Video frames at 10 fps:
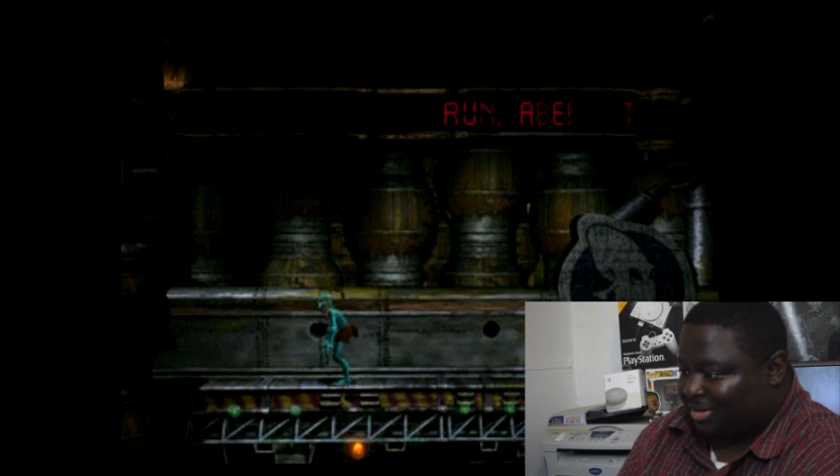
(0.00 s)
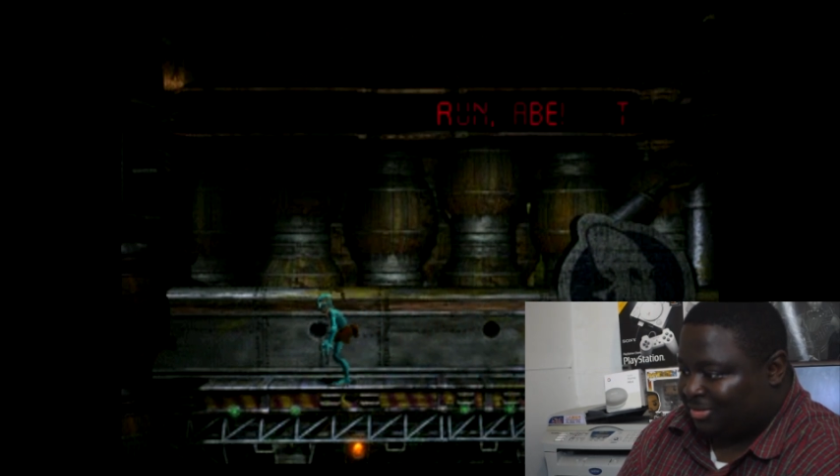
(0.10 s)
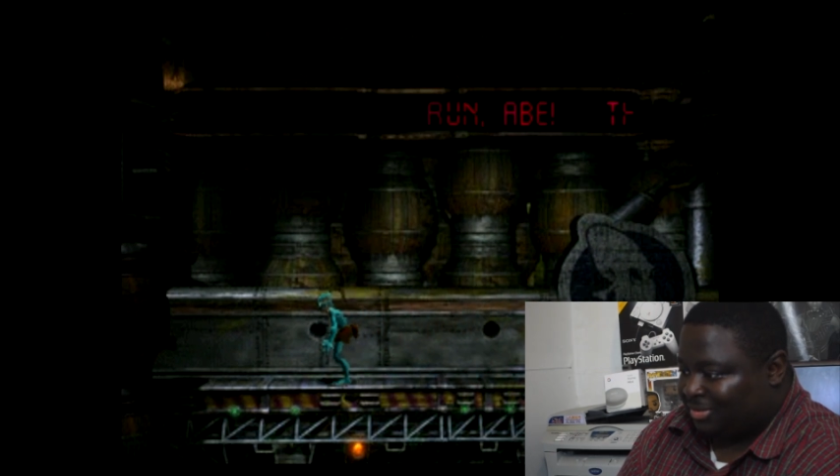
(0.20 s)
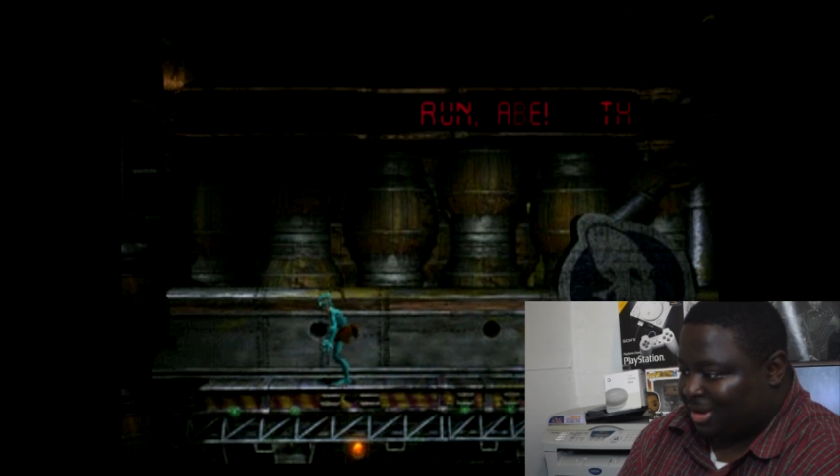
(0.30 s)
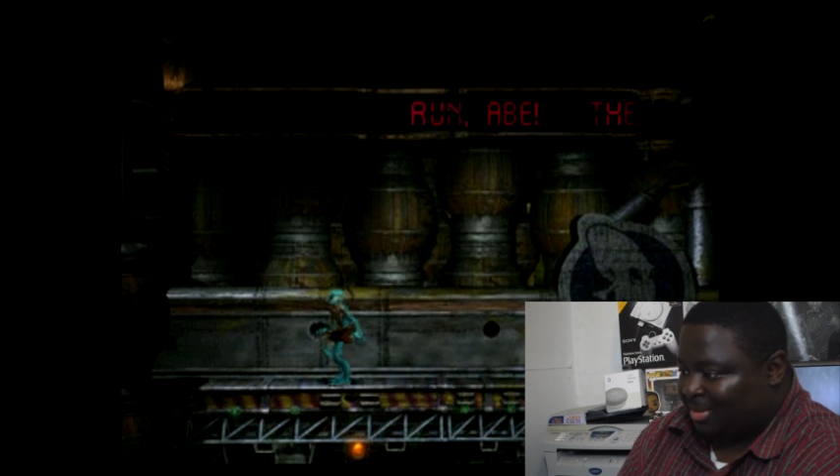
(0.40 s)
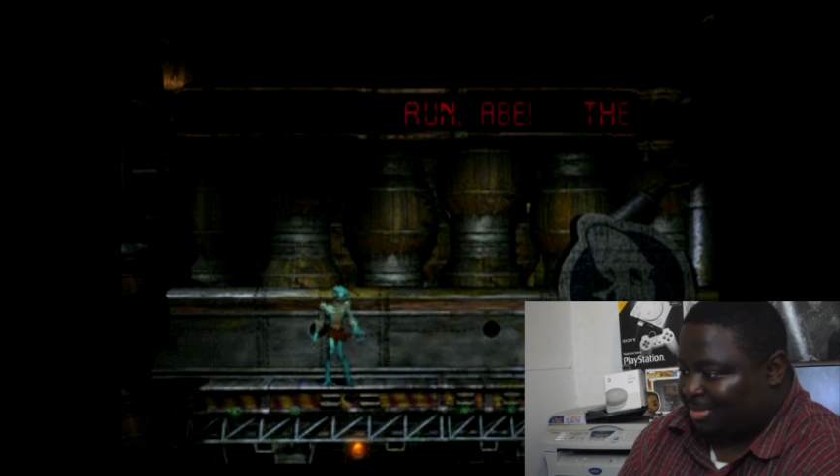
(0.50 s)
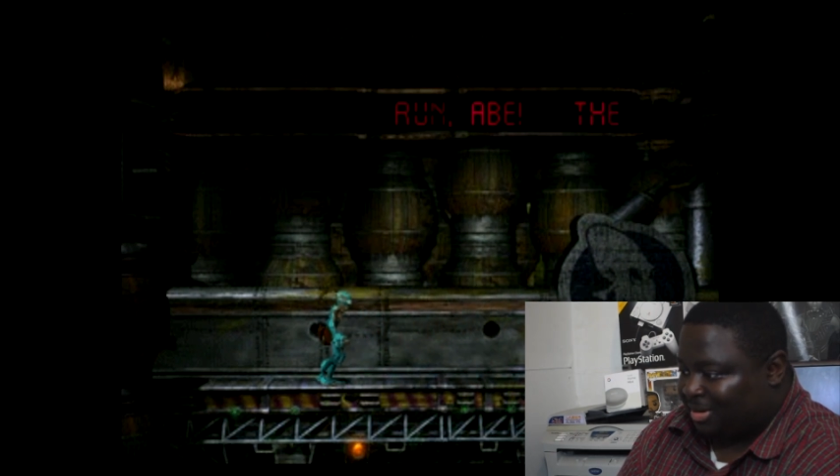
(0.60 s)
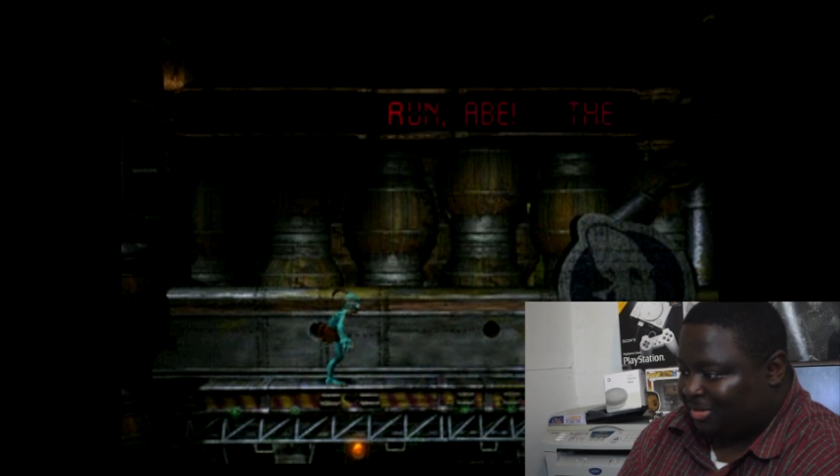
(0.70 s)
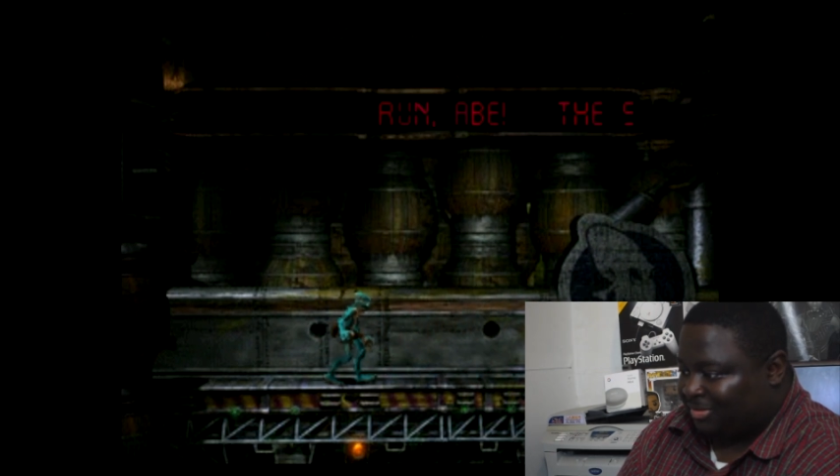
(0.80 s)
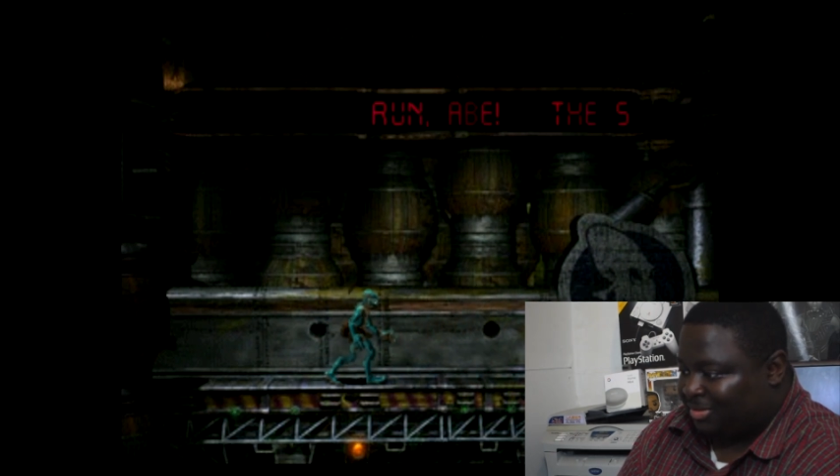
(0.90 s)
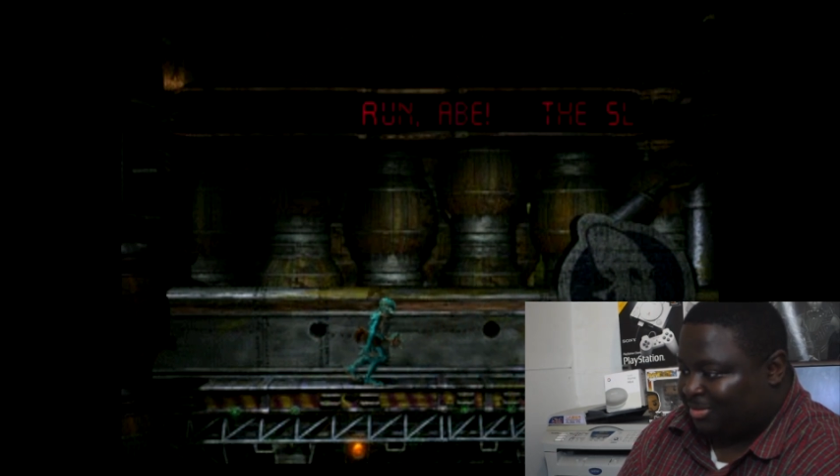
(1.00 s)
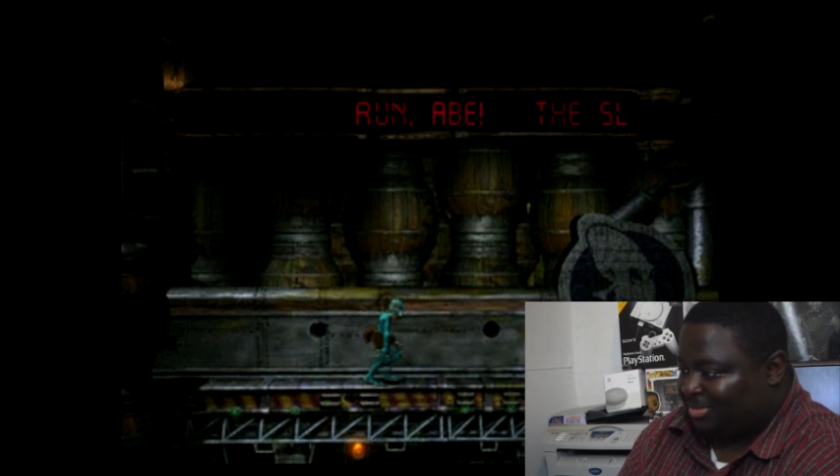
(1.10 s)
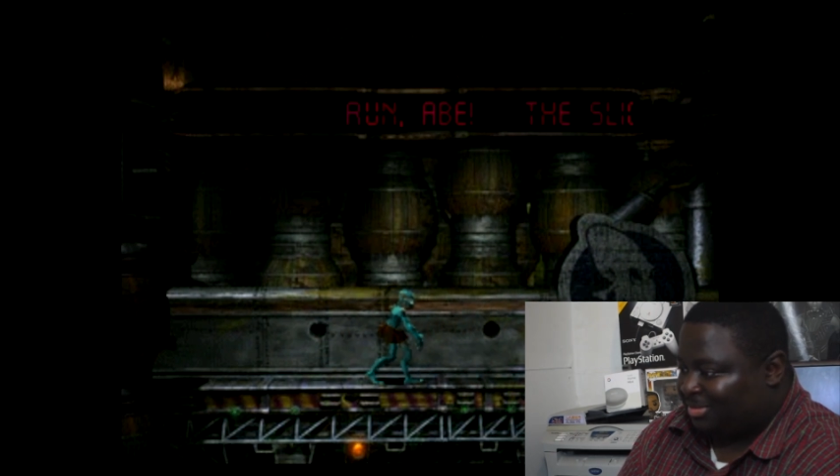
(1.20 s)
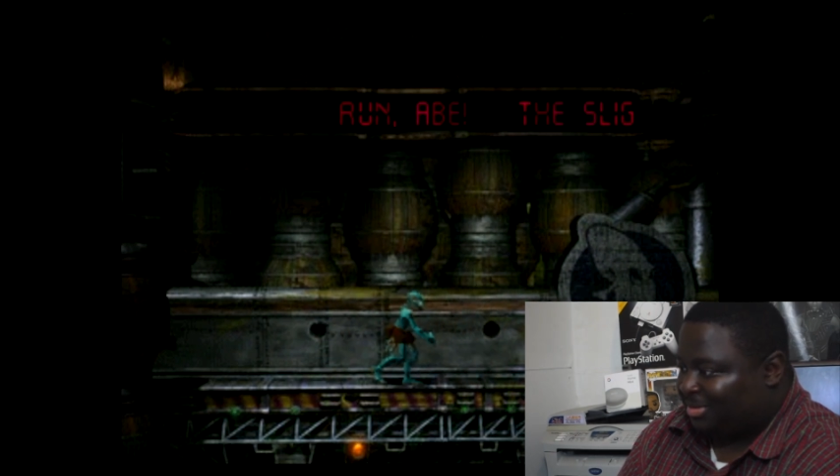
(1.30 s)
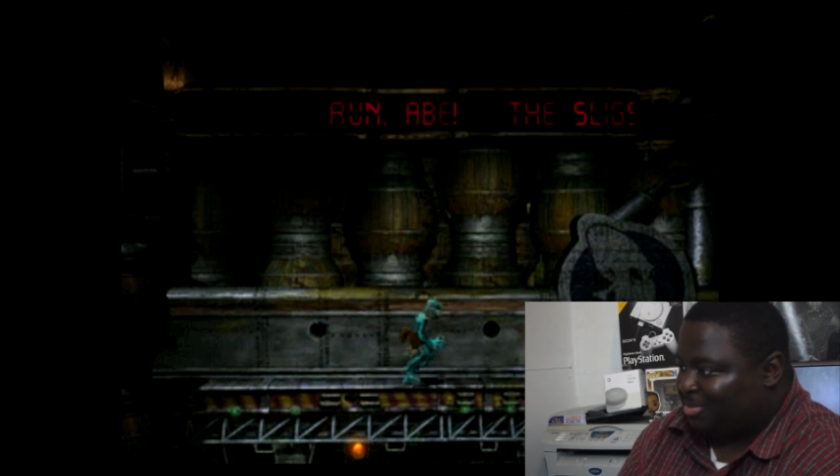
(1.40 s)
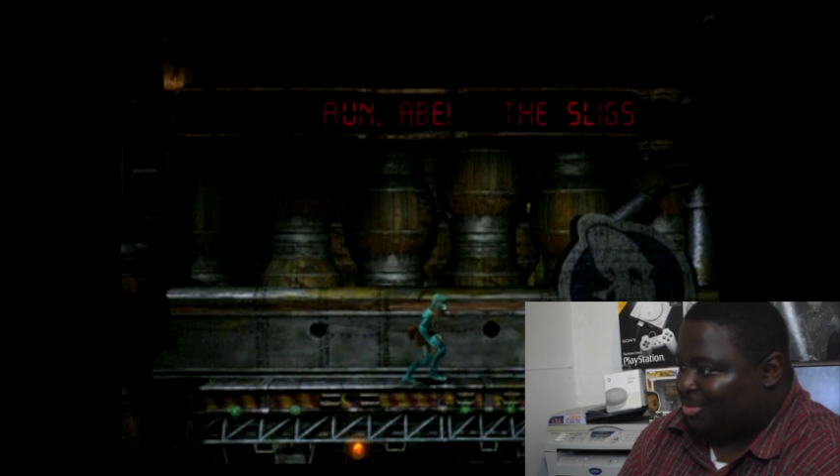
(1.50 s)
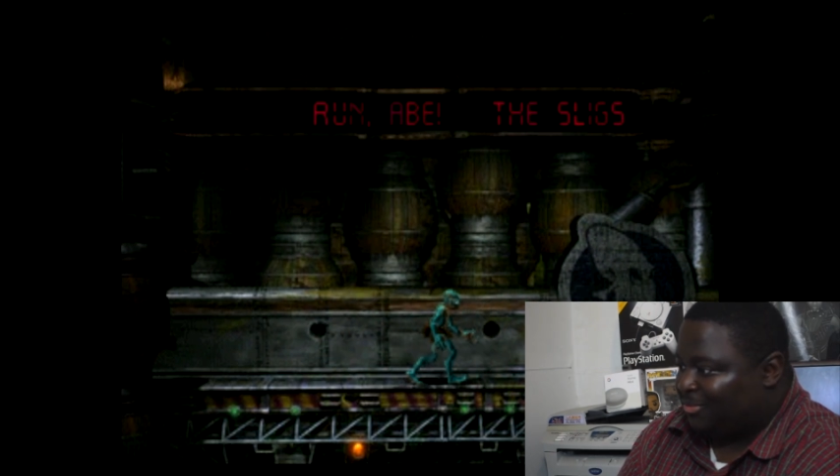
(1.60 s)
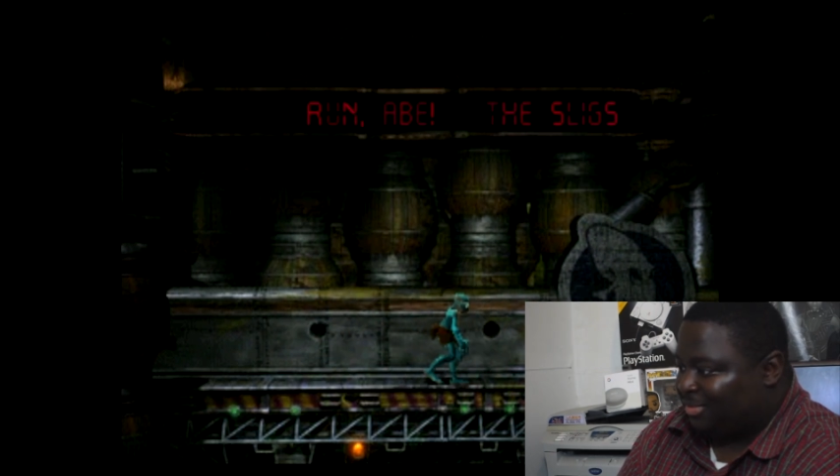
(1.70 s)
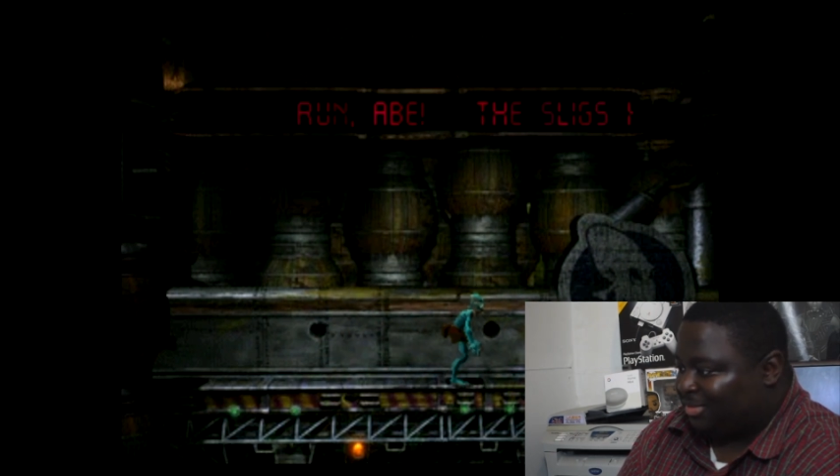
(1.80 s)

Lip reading: stopped and it's still moving.